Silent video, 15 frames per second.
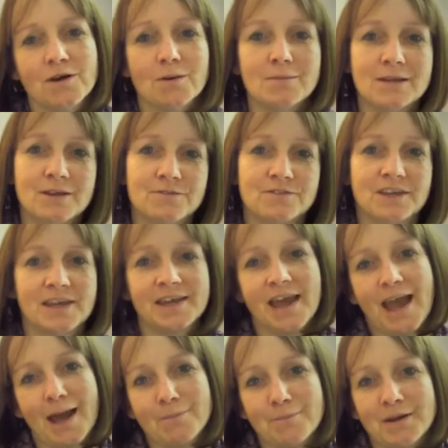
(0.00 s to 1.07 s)
uplifting,
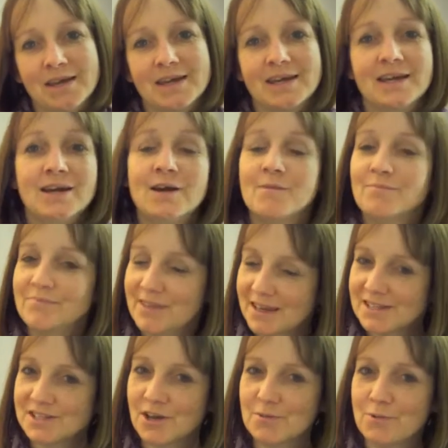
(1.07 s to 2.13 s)
happy,
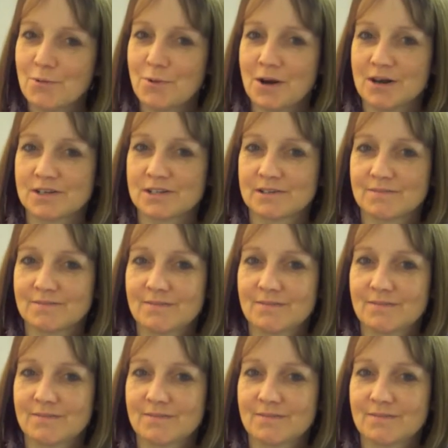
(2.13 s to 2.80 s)
that type of word.